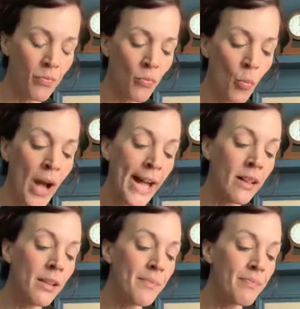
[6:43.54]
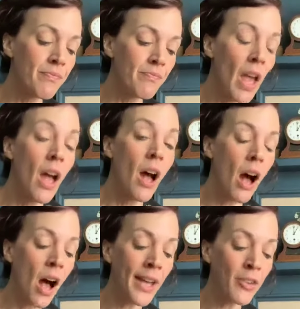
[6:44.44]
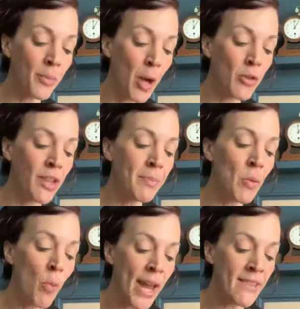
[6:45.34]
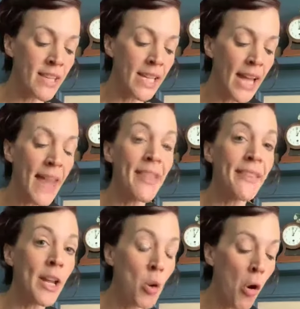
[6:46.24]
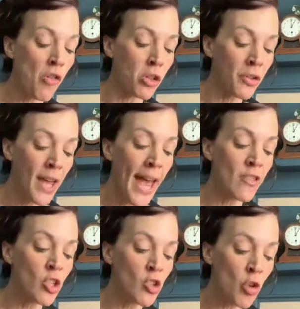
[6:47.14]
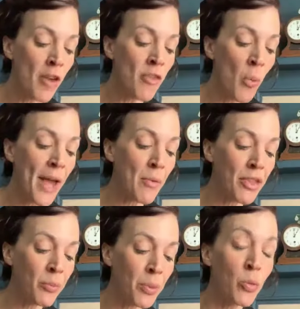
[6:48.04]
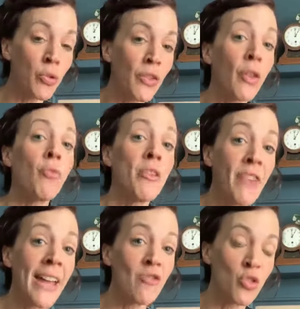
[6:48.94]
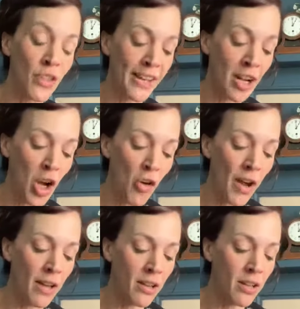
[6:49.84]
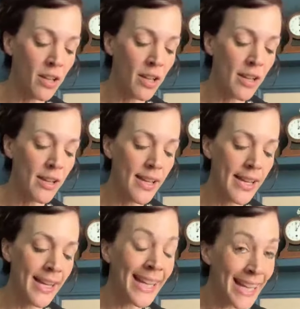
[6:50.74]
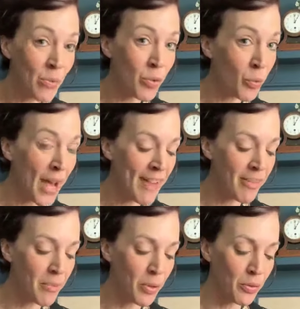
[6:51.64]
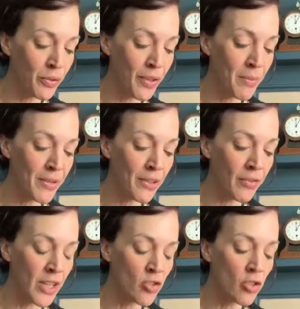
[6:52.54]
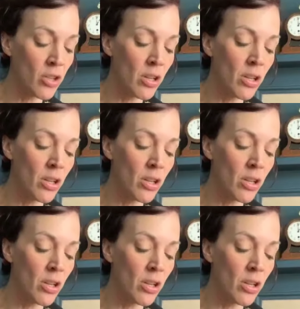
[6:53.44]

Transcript: "Well, I suppose they'd been wading and then they quarrelled and she drove away with his boots as a revenge," said Clara. "He was wearing boots," said Mrs. Finch.